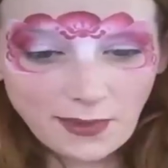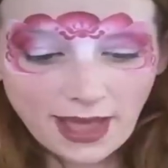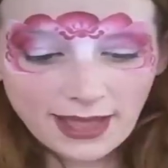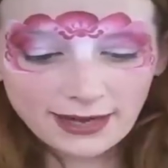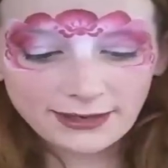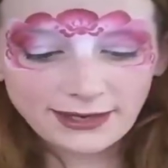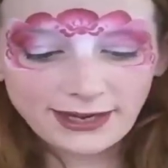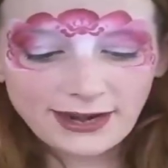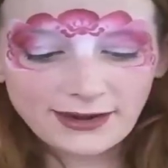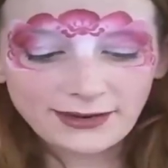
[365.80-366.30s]

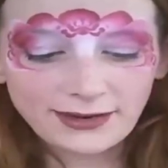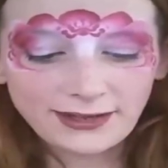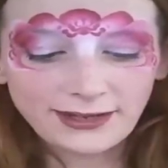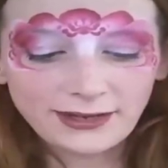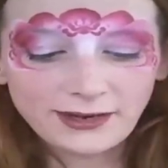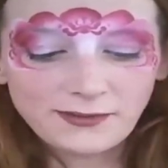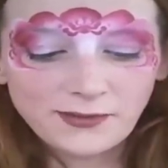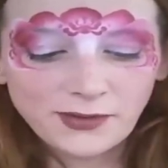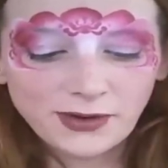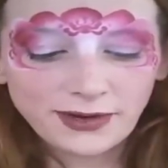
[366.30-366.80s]
pattern down a
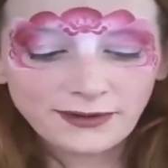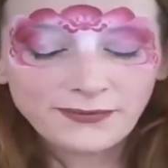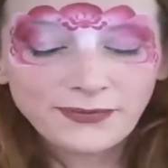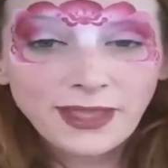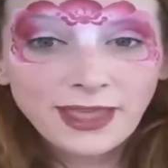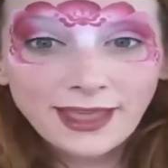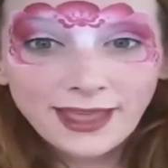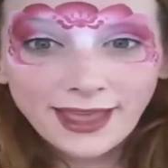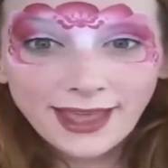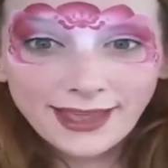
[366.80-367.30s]
little more
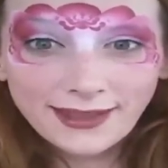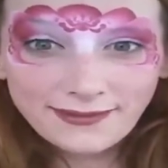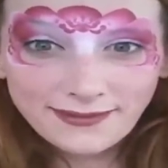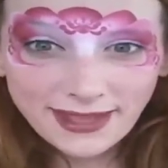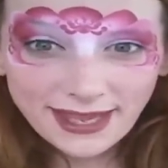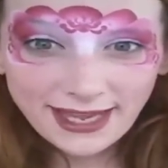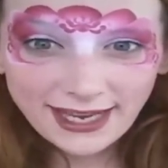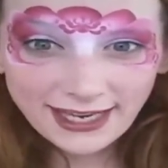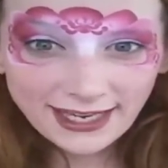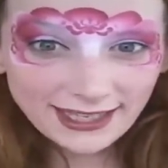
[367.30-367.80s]
and
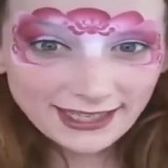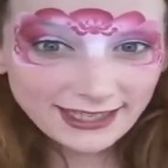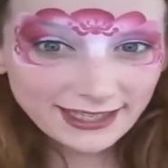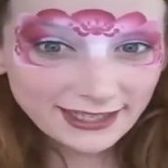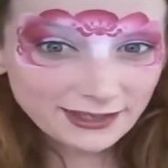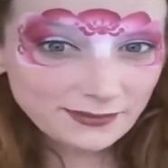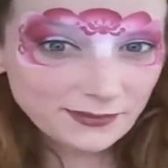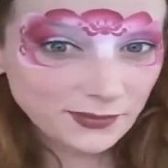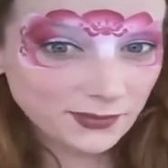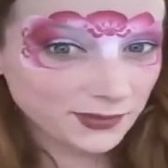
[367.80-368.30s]
make it a
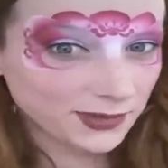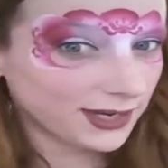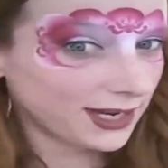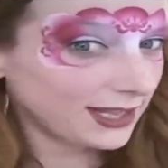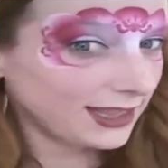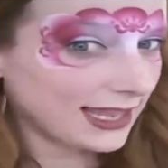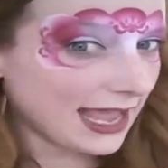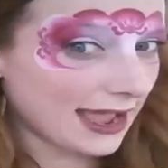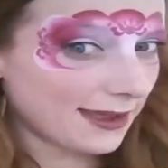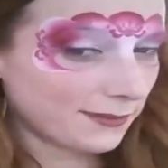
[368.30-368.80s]
little more
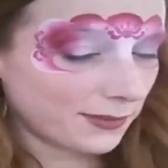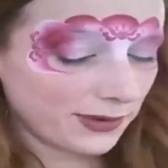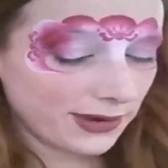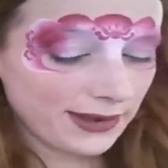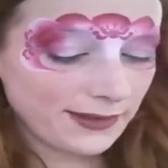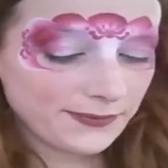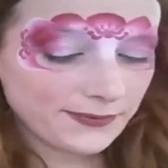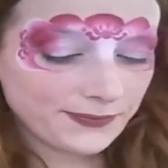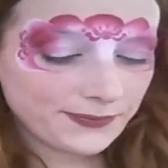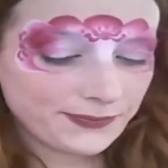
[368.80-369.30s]

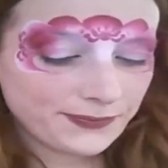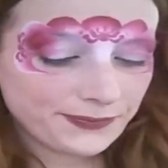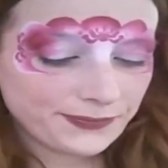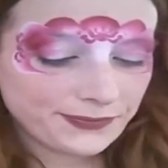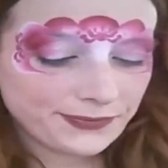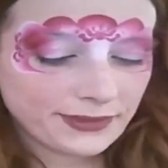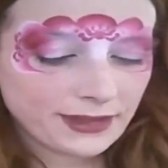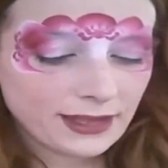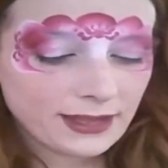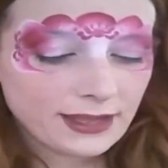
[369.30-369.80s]
elaborate.
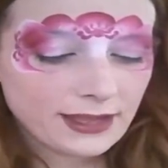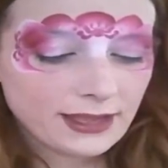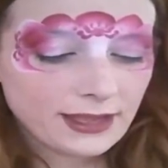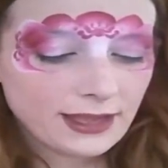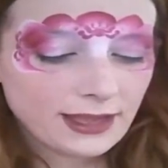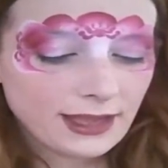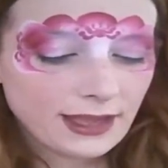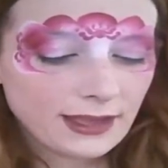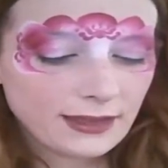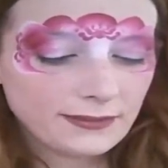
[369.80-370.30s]

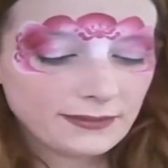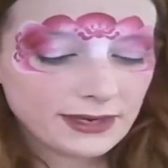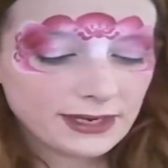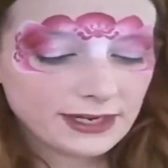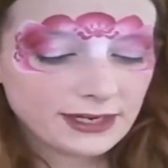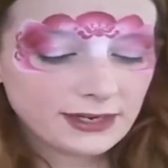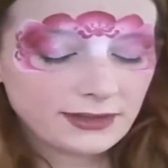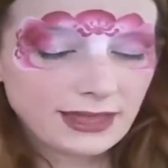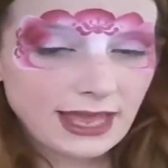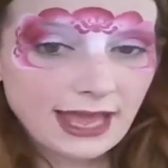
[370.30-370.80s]
How I'm
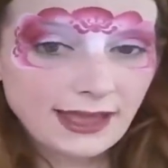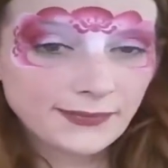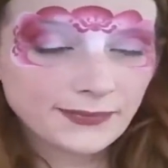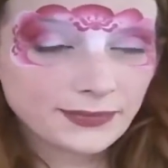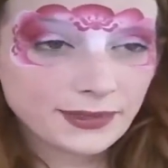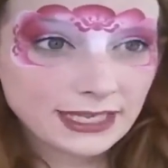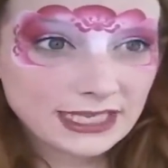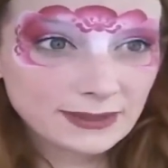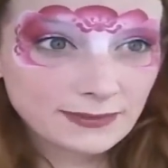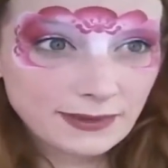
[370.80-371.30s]
going to do that
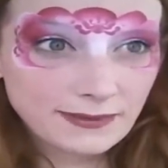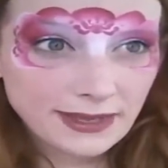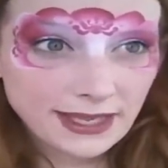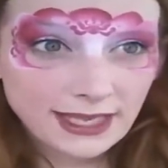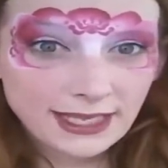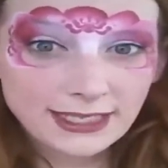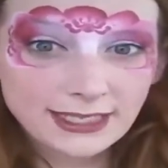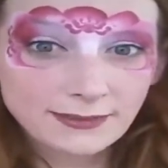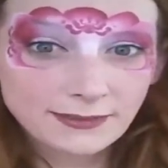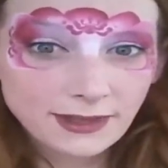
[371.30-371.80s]
is by
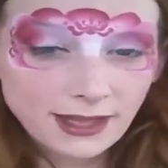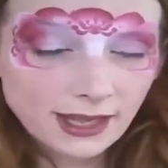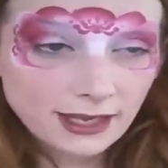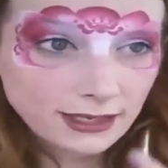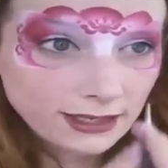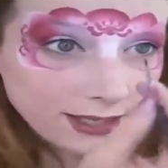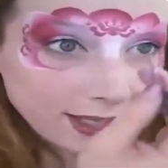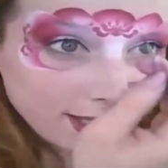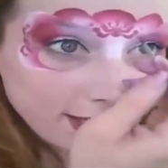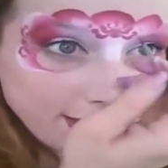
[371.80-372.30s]
making some
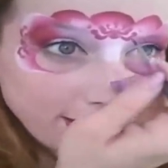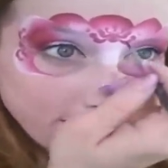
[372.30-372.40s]
long thin